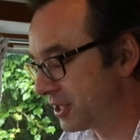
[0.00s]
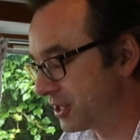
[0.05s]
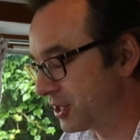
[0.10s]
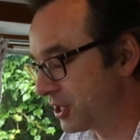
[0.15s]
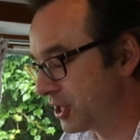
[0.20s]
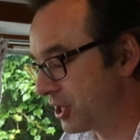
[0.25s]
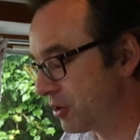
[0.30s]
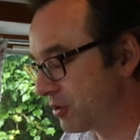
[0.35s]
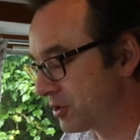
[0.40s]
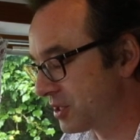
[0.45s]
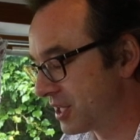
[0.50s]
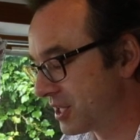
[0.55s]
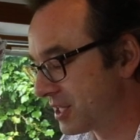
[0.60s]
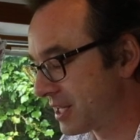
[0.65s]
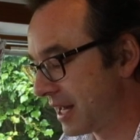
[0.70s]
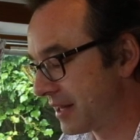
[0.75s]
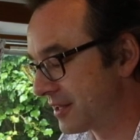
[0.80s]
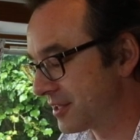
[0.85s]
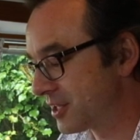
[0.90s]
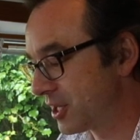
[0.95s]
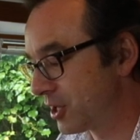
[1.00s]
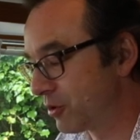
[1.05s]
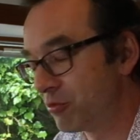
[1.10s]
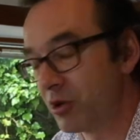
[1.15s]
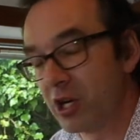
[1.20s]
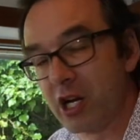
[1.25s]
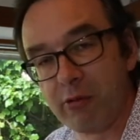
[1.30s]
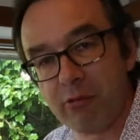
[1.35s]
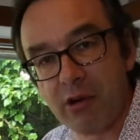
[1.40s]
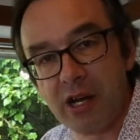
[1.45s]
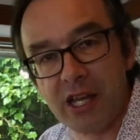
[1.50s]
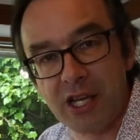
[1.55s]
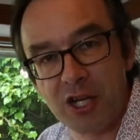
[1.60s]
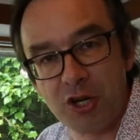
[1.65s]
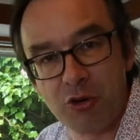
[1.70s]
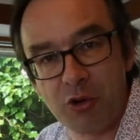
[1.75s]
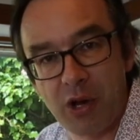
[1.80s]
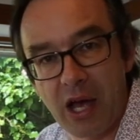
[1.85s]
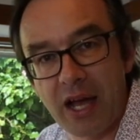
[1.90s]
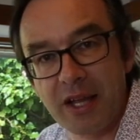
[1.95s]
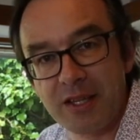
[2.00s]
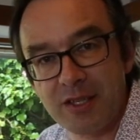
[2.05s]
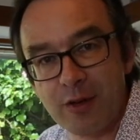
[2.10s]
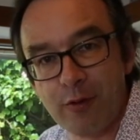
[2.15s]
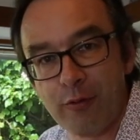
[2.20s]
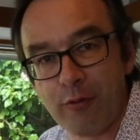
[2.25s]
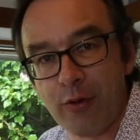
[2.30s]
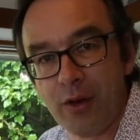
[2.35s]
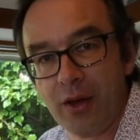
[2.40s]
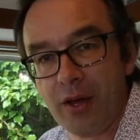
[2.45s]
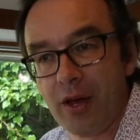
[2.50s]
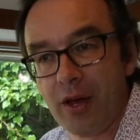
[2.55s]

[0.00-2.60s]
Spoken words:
to use this lens in a really creative